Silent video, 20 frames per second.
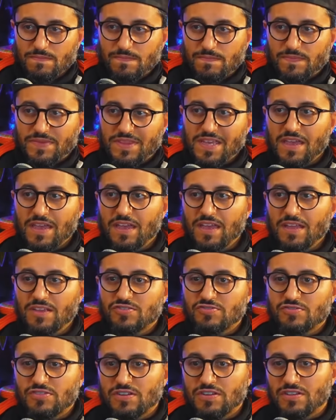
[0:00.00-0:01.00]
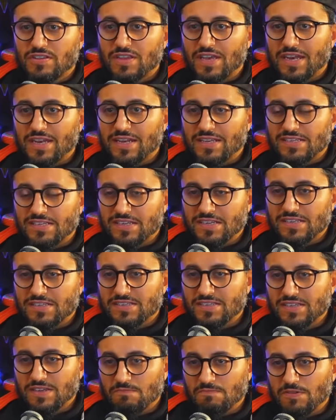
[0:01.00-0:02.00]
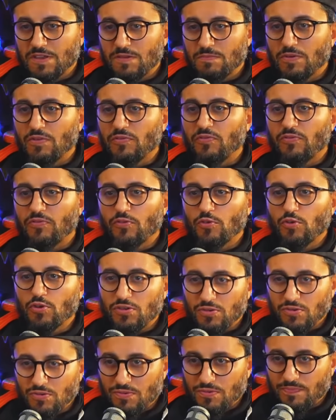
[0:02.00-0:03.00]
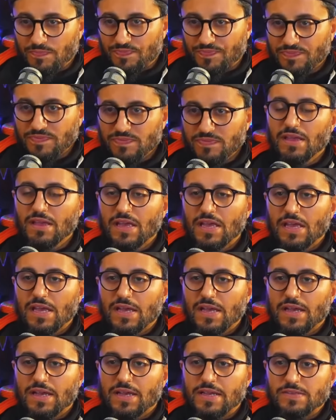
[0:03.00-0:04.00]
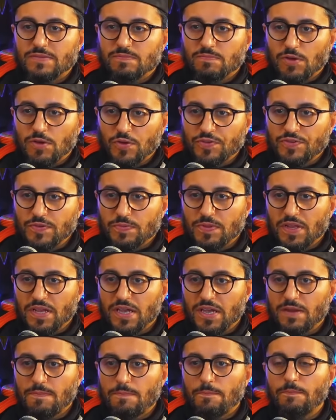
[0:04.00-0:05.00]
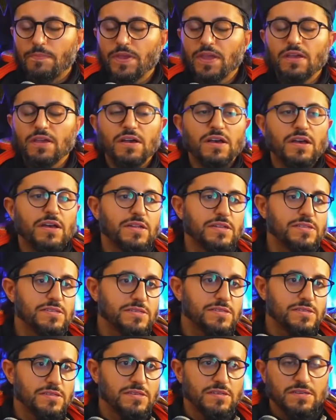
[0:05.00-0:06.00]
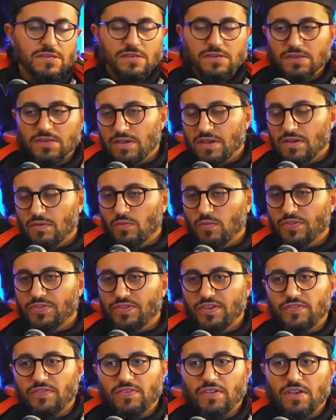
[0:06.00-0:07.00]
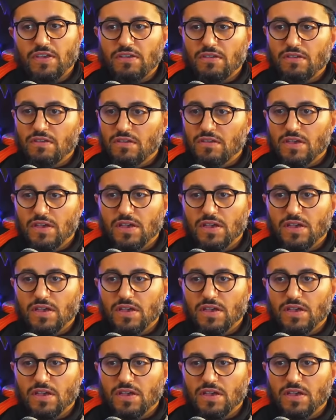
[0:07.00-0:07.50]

The hatred that exists in people for you has multiplied beyond what they say.